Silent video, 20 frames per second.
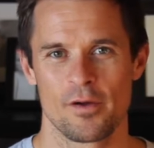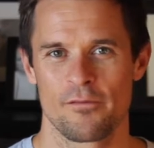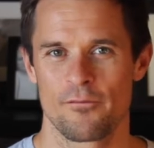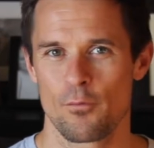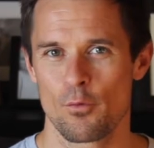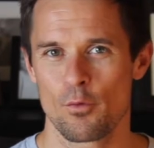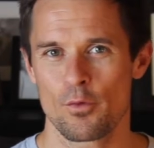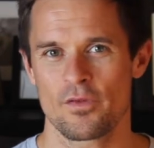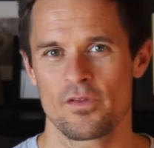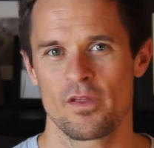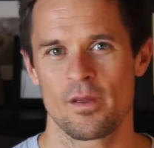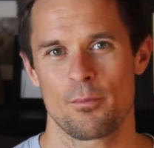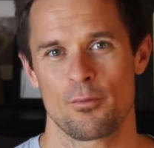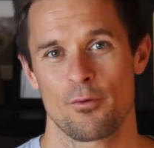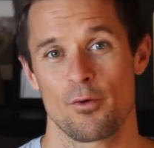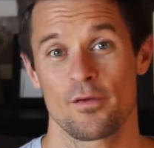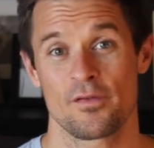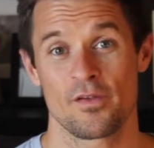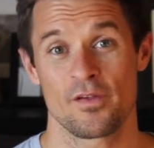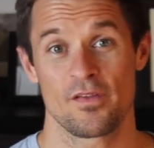a 4-step
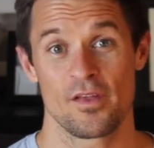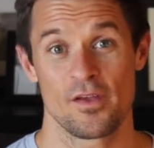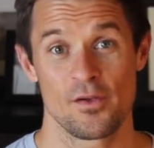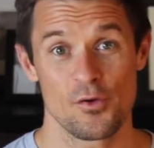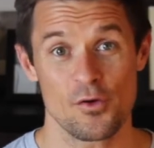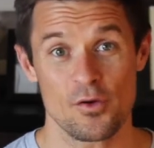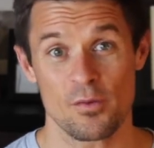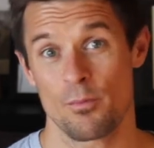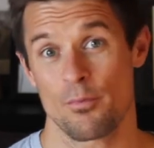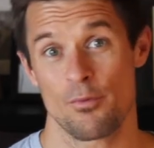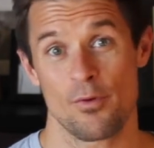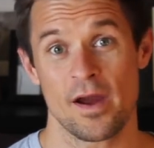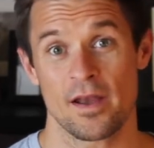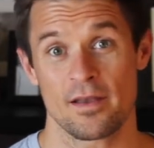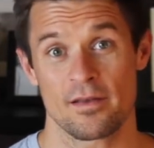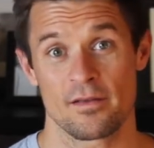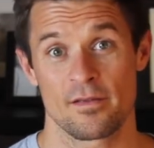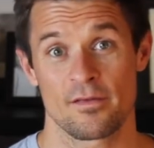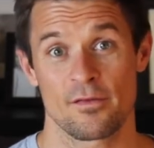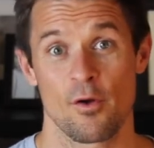process that you can
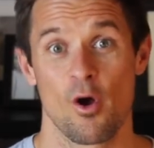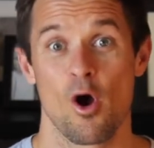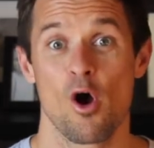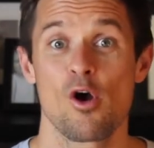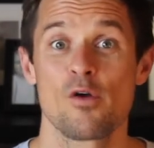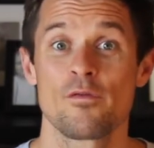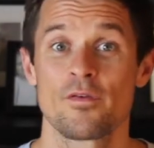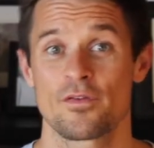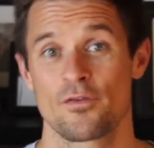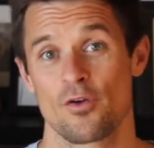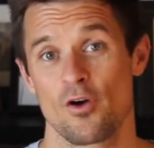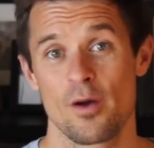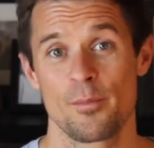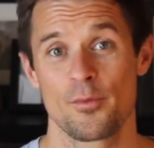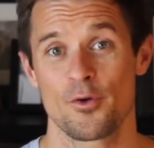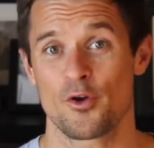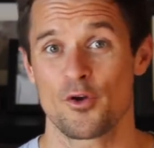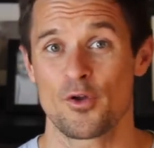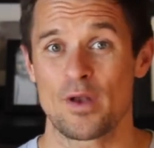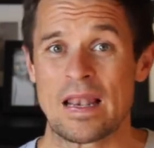practice so over
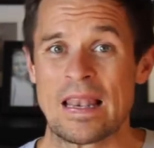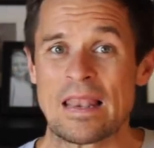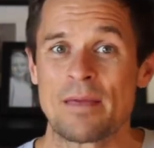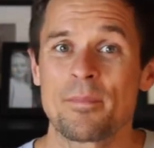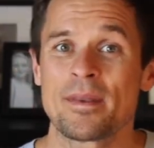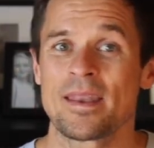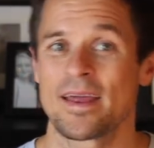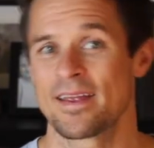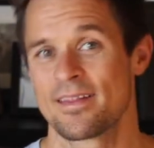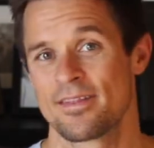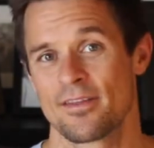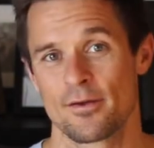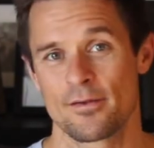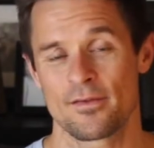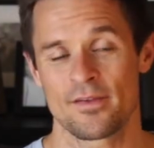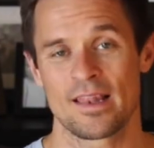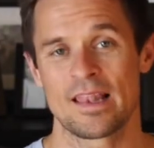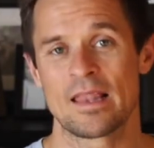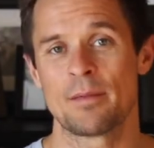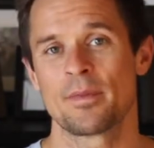time you can eliminate
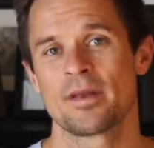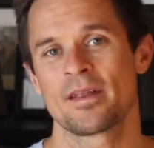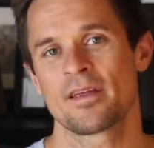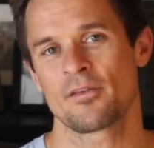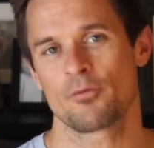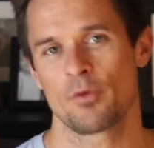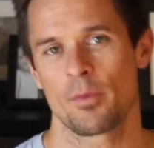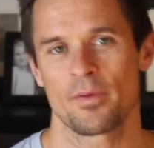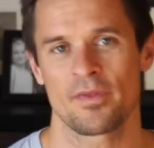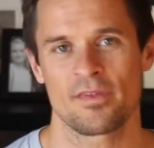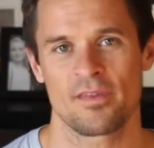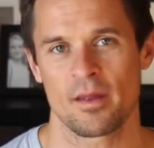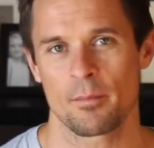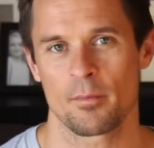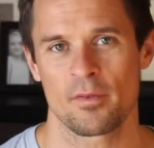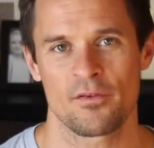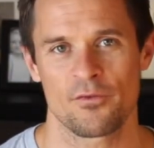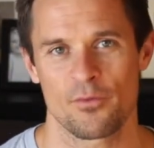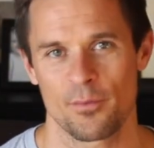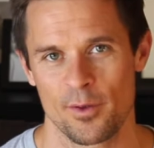those limiting sweeping
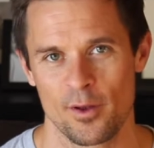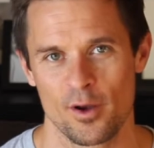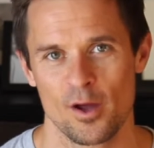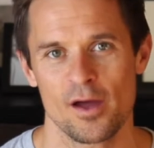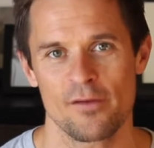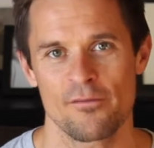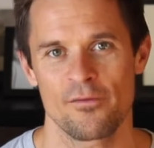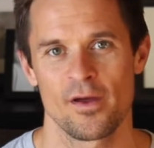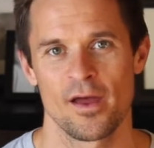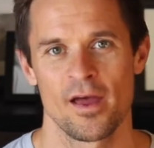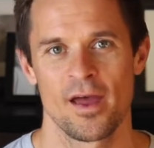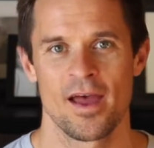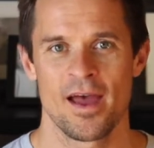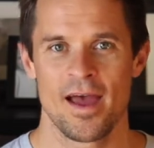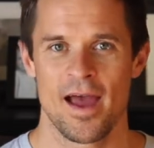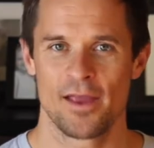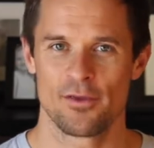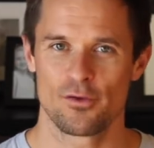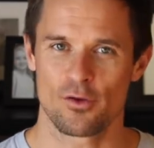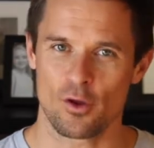statements from your life,
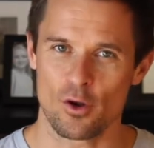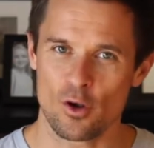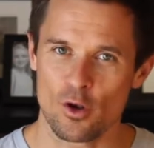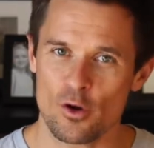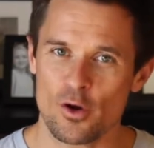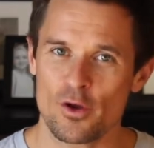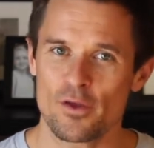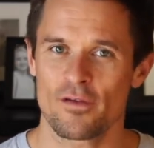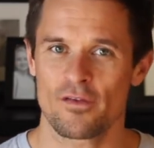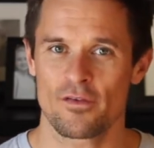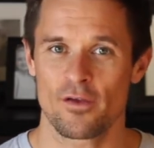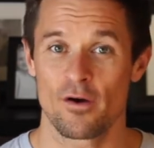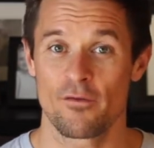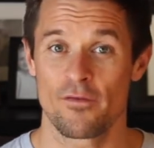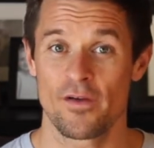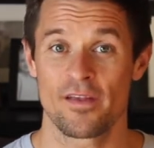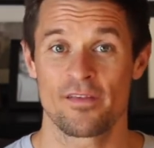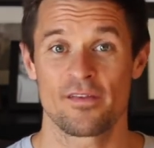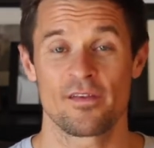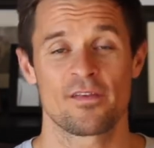and you can look at
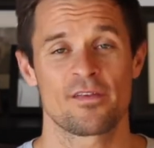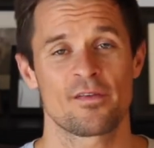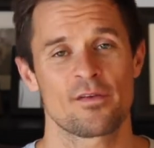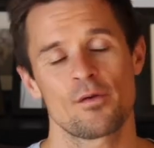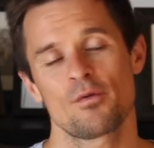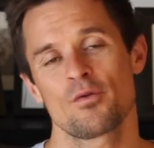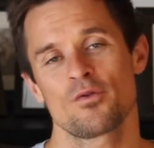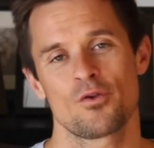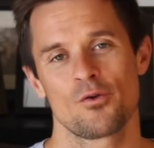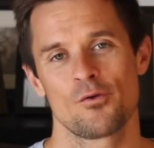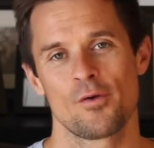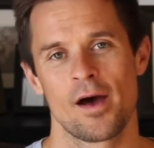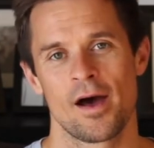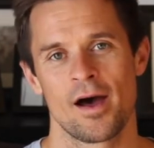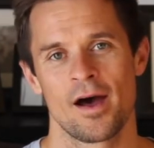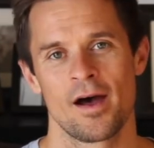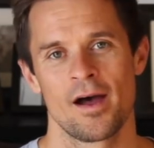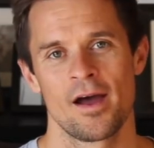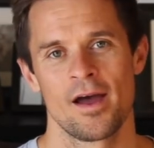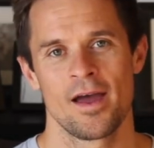yourself as the skills you
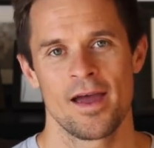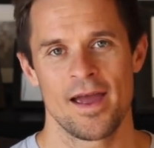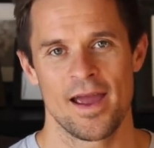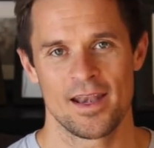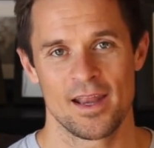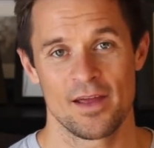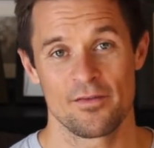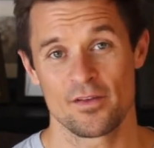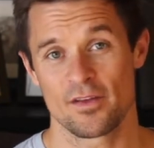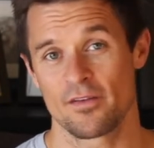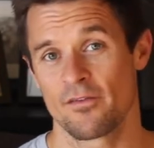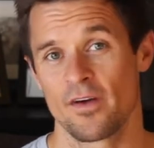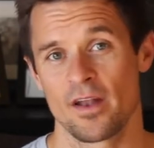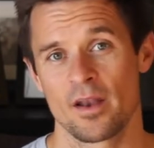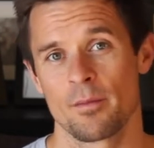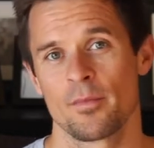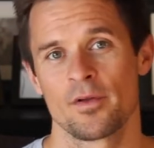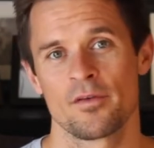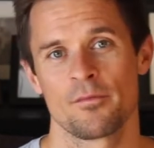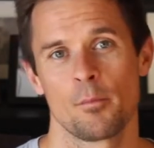are and have a
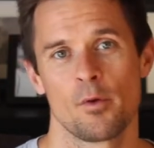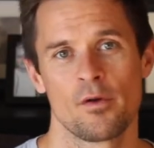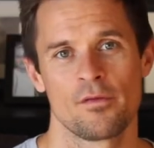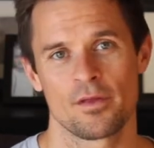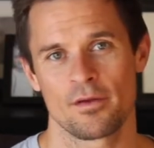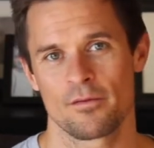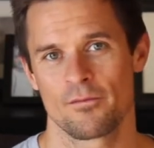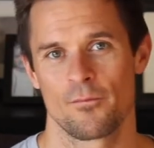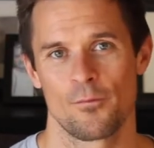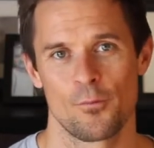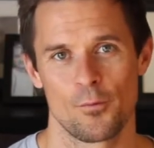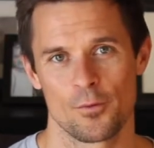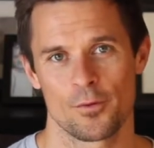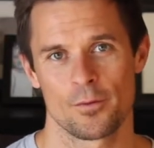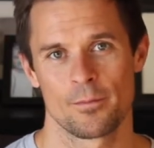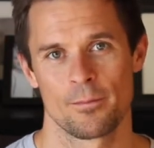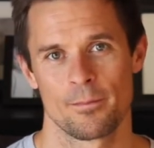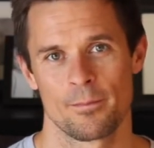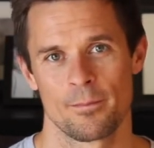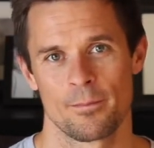development moving forward.